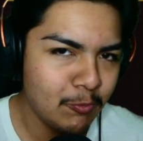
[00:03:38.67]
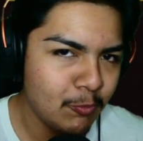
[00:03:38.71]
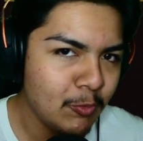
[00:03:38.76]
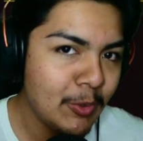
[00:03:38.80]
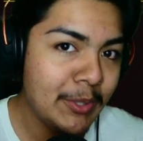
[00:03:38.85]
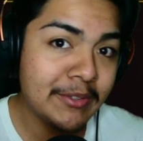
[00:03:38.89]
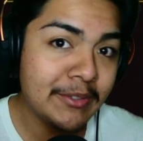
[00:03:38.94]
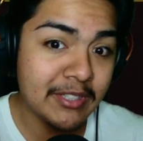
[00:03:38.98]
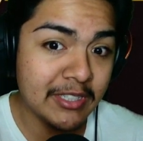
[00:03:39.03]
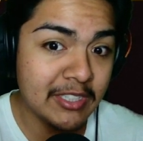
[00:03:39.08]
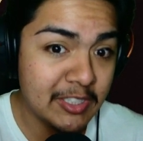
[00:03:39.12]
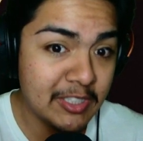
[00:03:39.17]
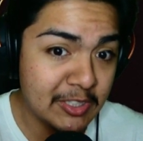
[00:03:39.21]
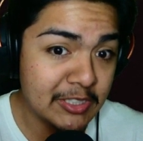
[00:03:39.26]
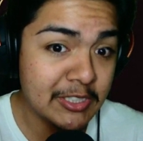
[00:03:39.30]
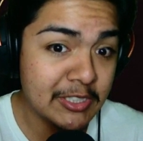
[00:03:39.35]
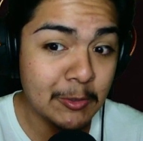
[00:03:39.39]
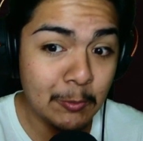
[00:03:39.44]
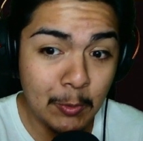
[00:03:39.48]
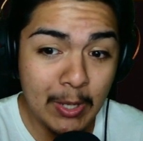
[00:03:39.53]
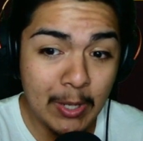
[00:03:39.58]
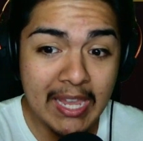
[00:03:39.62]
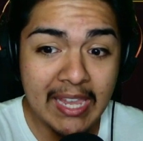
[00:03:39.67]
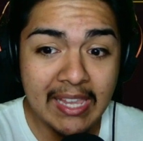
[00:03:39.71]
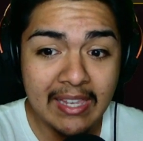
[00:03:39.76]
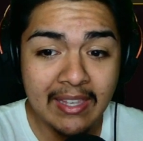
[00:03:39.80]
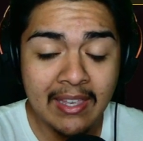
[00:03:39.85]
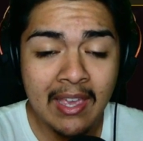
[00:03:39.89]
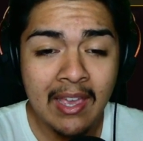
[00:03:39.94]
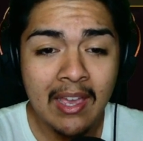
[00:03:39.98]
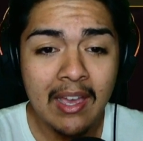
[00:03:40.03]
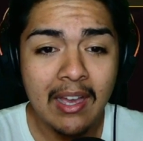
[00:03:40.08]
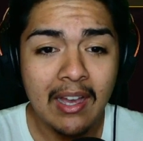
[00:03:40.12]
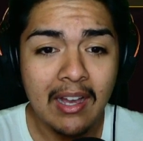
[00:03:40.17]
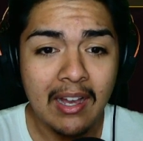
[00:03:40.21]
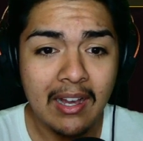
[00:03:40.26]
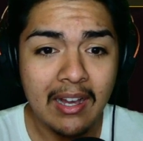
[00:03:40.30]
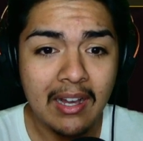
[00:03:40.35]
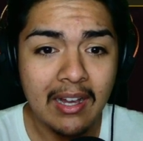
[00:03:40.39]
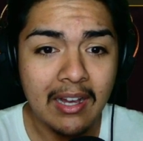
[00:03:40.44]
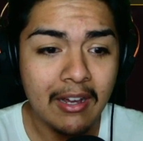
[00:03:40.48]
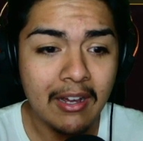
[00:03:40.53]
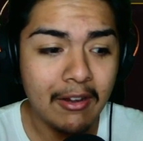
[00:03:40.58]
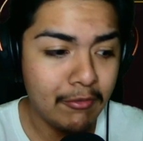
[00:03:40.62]
a good way
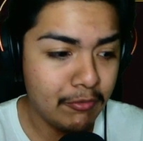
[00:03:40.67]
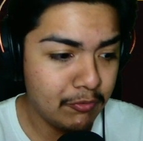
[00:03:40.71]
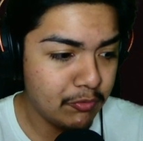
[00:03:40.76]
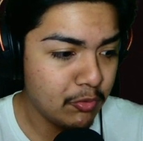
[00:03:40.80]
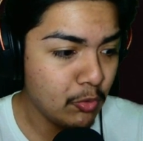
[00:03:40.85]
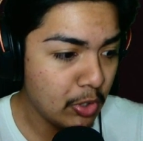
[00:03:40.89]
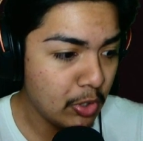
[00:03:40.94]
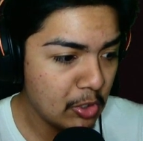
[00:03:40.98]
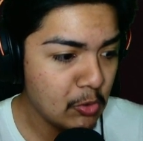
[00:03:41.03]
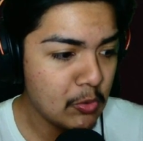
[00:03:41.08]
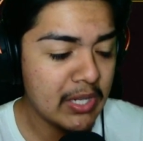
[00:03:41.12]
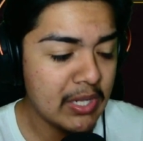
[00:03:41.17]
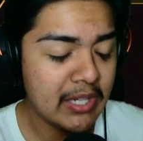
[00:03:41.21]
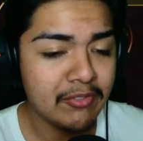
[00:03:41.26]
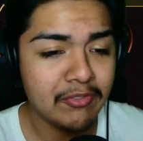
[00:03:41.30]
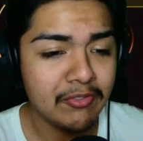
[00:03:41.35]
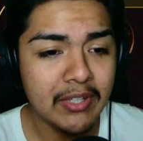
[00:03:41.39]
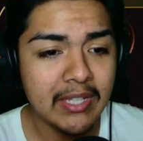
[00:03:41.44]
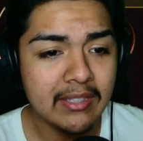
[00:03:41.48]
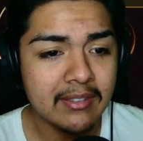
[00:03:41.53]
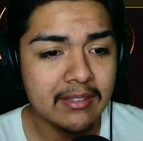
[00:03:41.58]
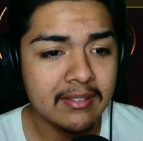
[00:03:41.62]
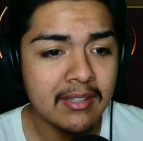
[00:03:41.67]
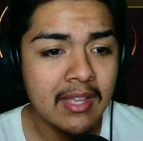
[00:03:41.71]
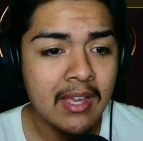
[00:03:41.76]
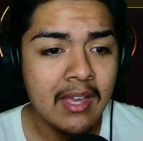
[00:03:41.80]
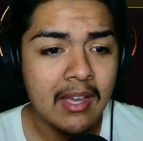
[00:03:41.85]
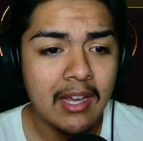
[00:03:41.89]
for quick fix.